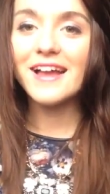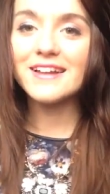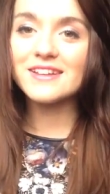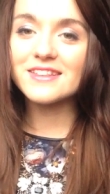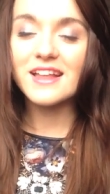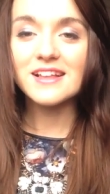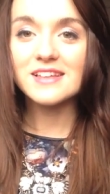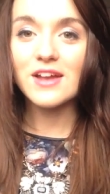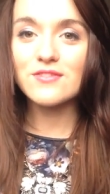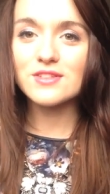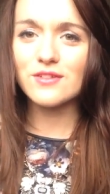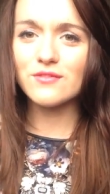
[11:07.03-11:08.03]
And that's
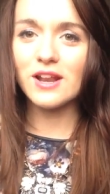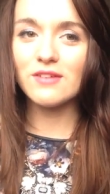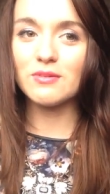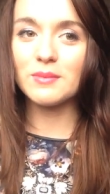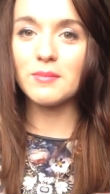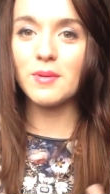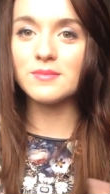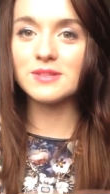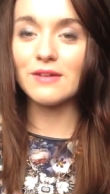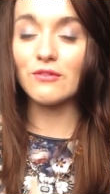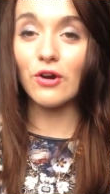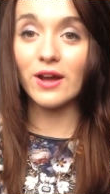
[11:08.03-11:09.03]
everything really for my mum's
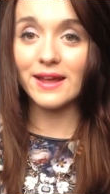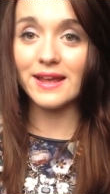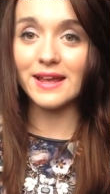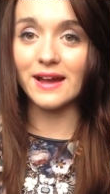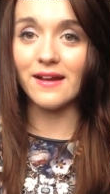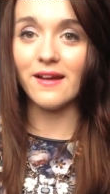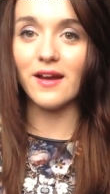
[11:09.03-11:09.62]
that I've got here.